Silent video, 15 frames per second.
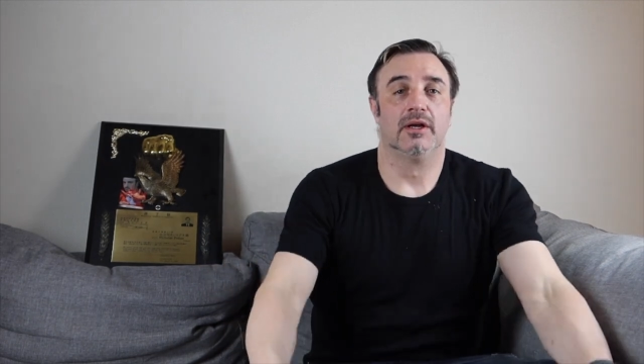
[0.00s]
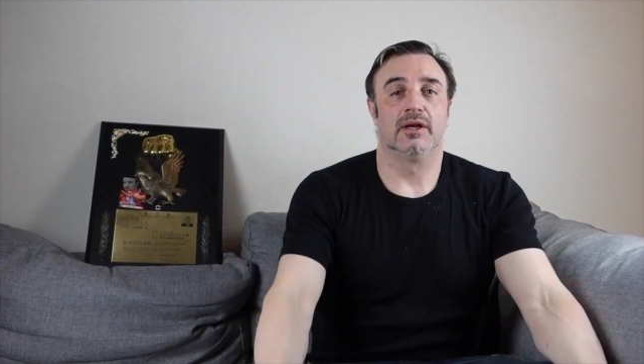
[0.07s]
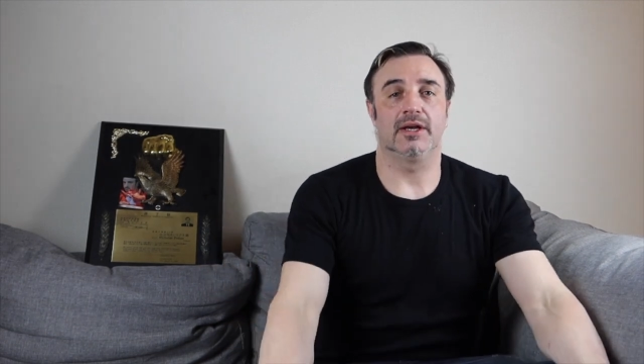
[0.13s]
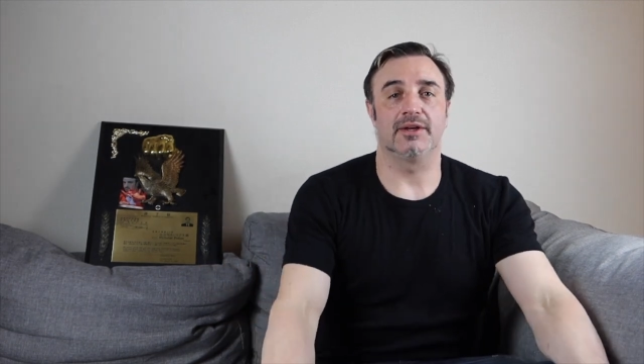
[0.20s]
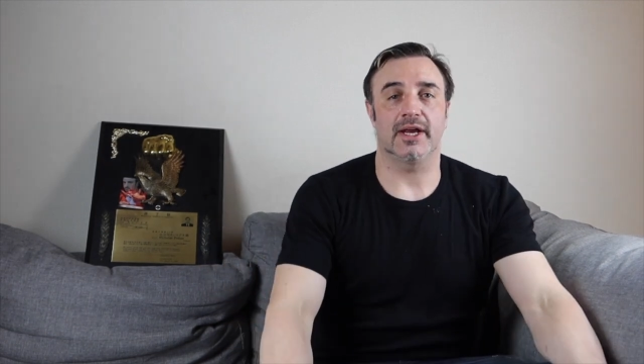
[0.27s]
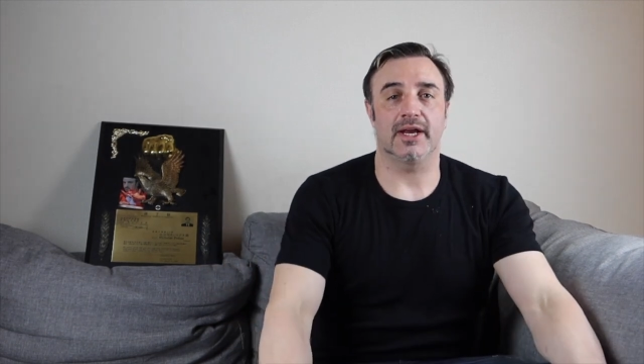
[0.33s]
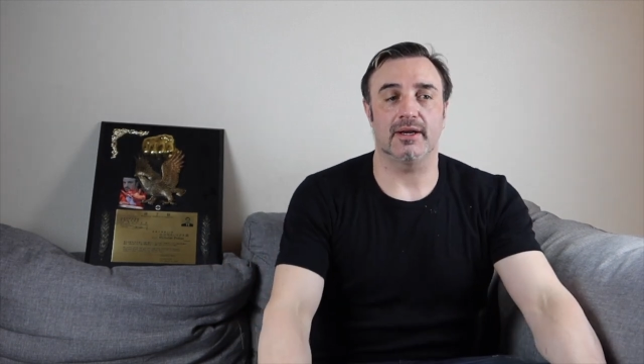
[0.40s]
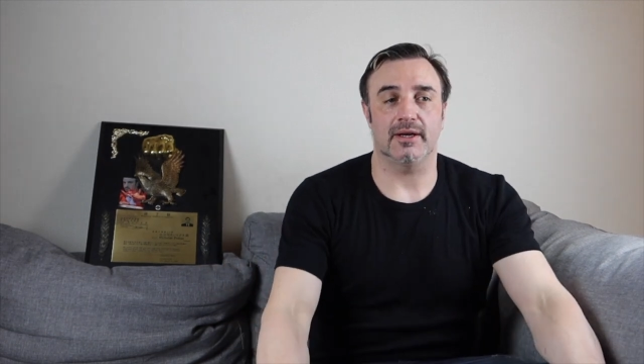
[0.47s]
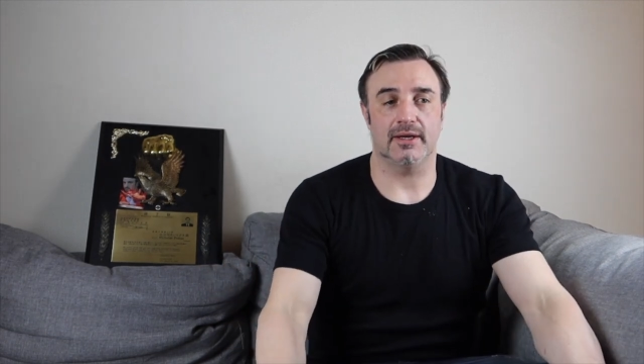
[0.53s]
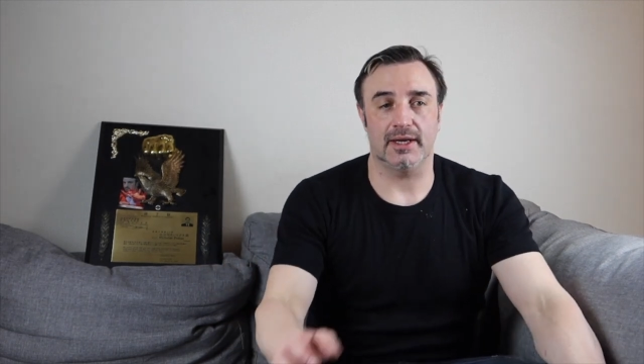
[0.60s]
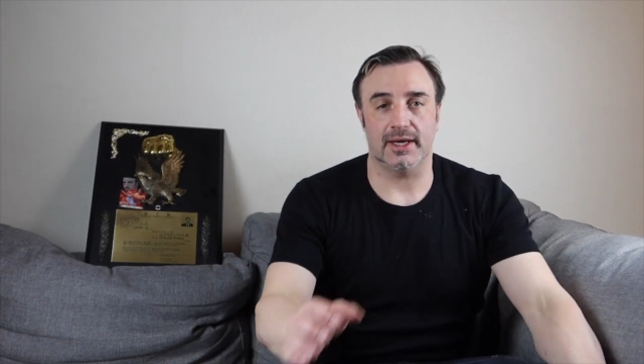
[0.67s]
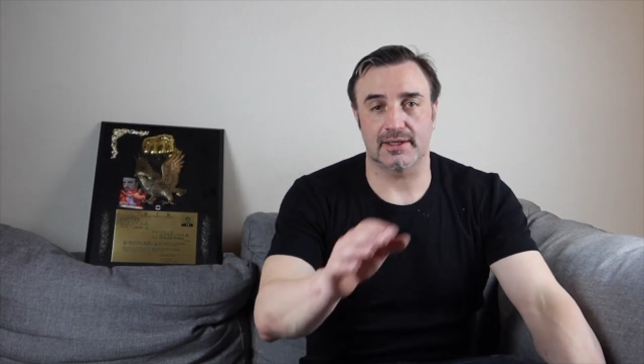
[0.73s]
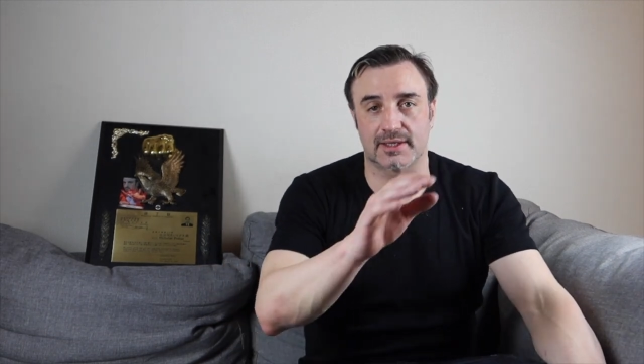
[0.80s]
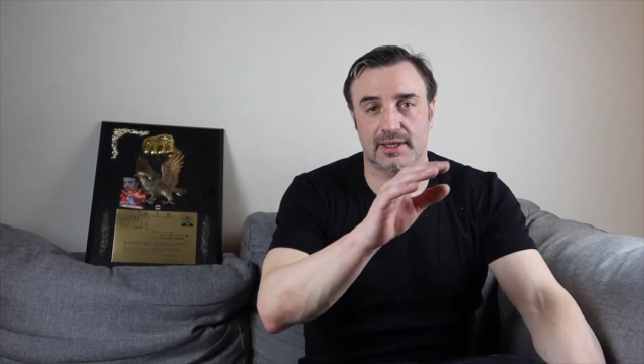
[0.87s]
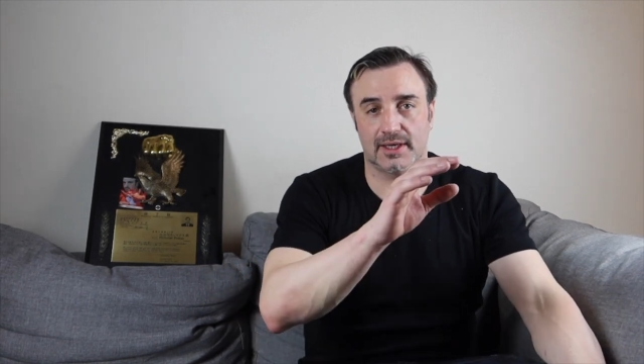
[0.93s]
And then
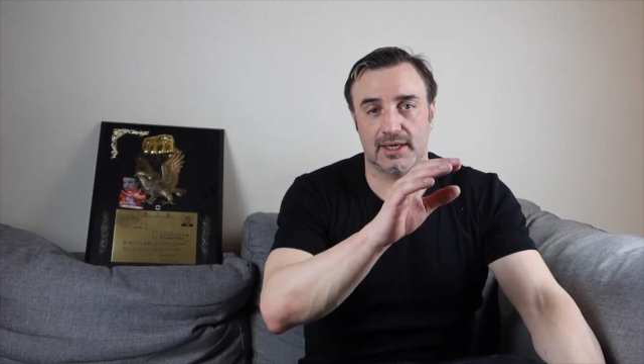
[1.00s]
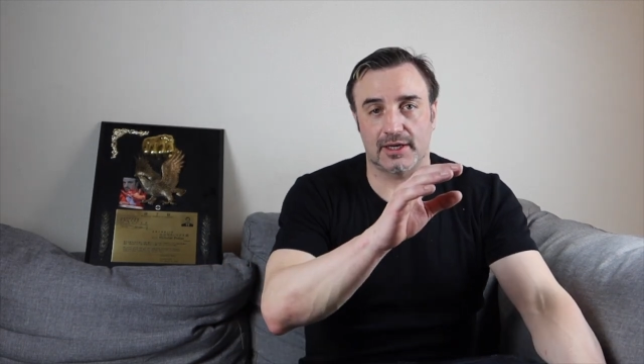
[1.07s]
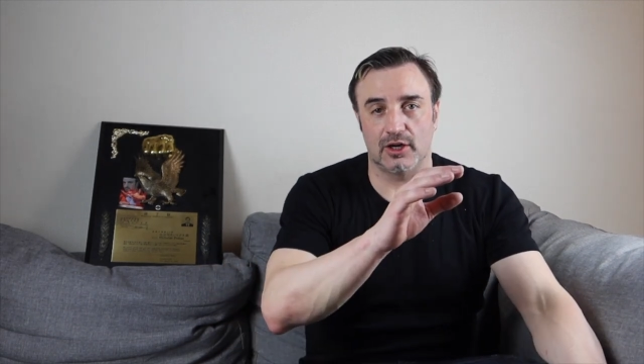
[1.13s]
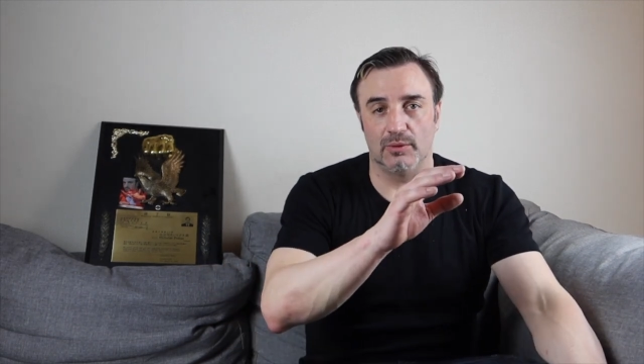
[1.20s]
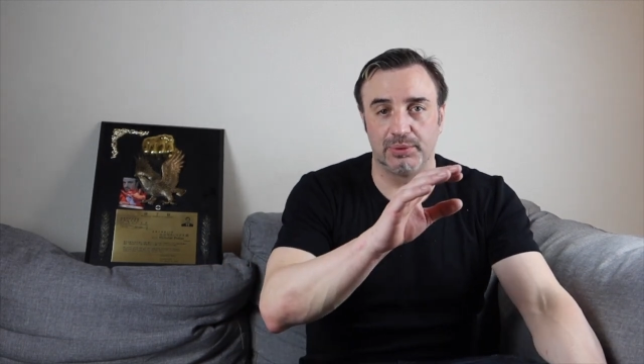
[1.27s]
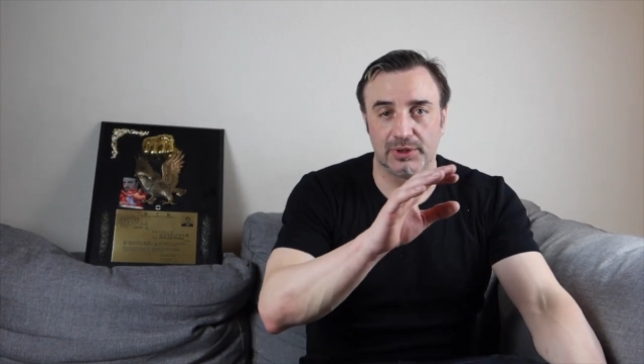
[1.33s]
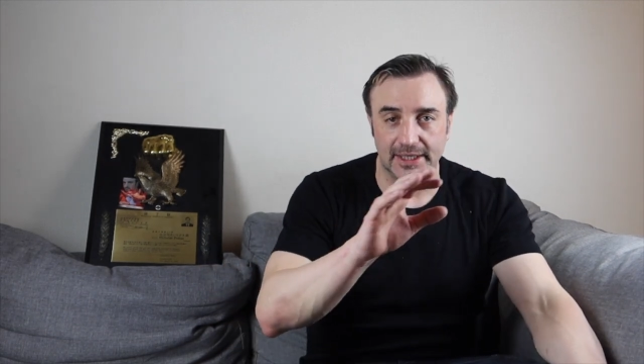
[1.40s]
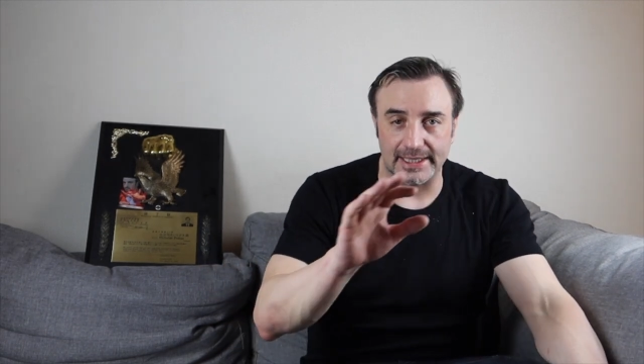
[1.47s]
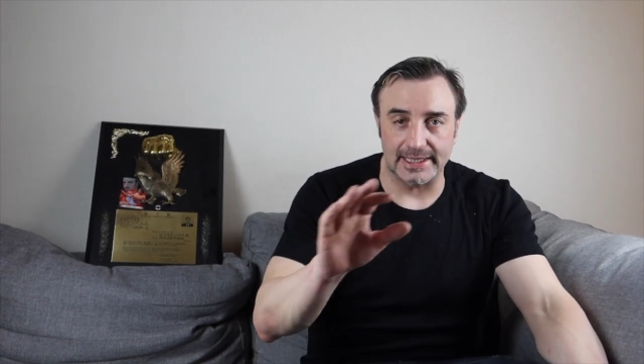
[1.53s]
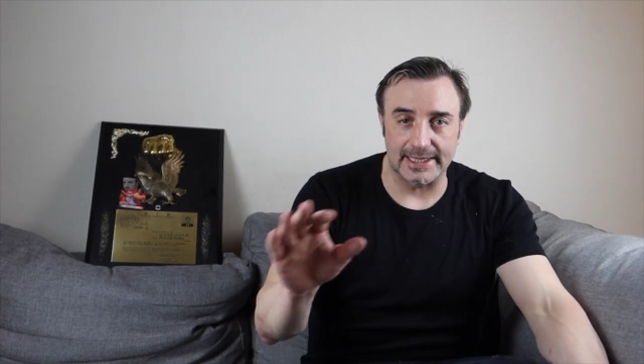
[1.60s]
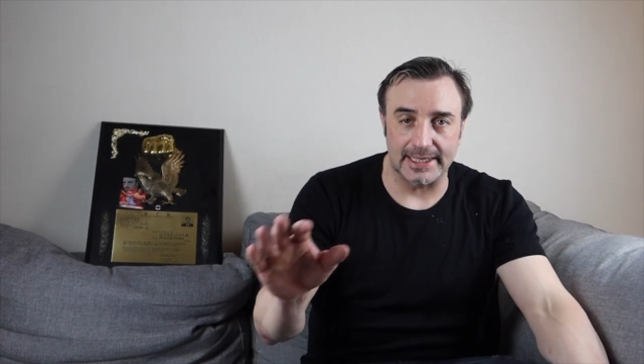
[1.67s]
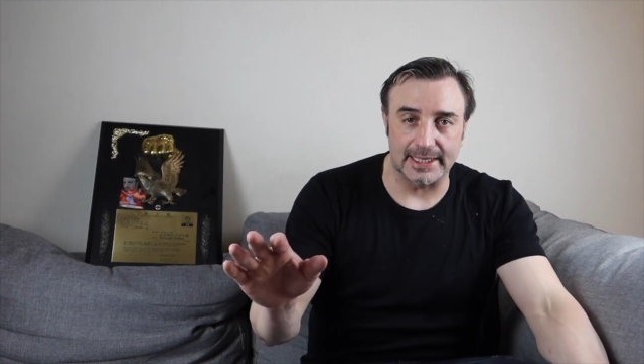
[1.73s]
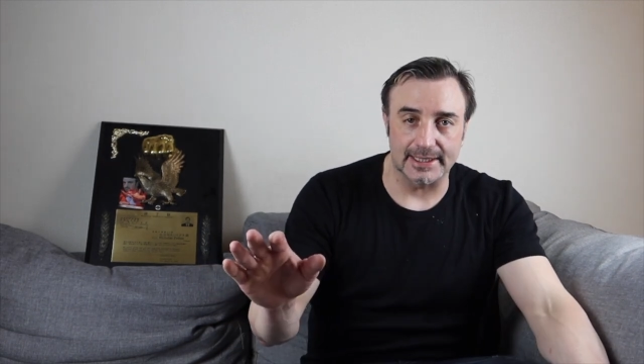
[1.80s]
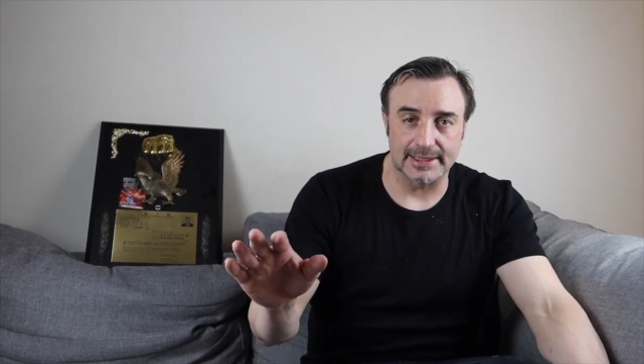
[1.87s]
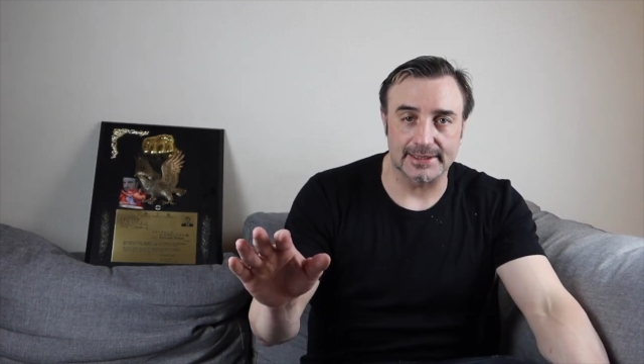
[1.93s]
it's
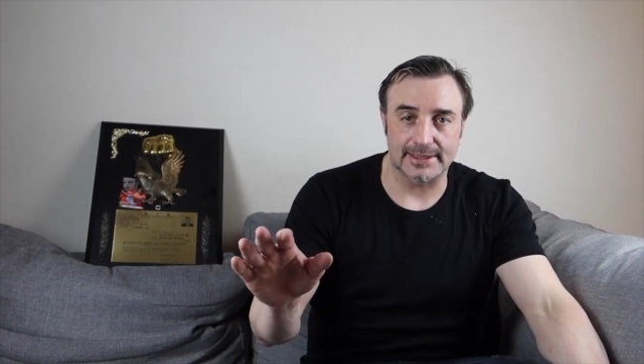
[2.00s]
completely